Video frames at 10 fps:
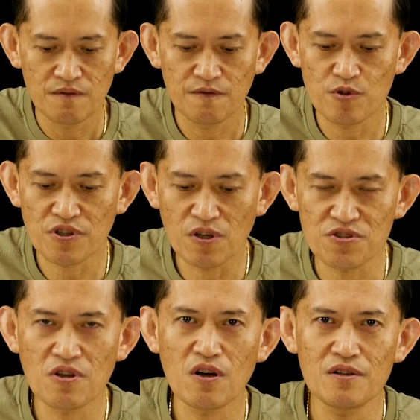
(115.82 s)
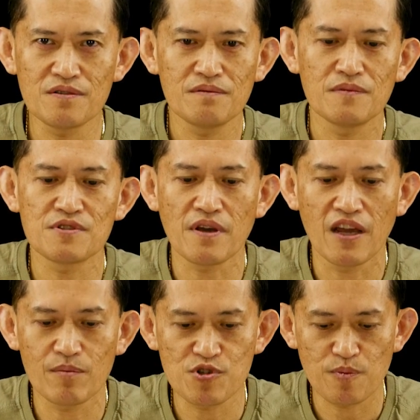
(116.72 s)
First it goes on is a
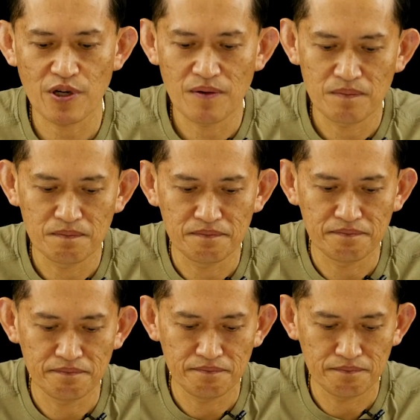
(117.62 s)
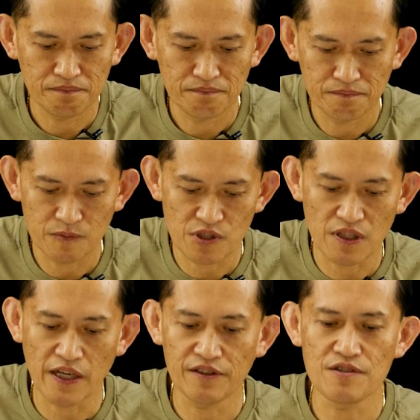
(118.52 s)
hammer spring.
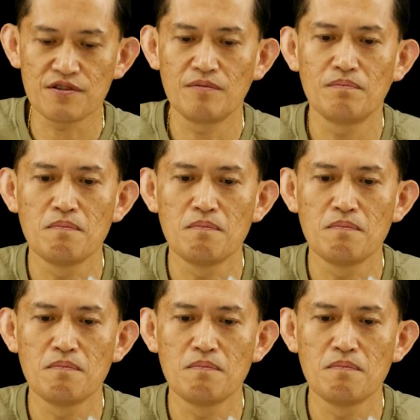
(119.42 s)
Slide this in.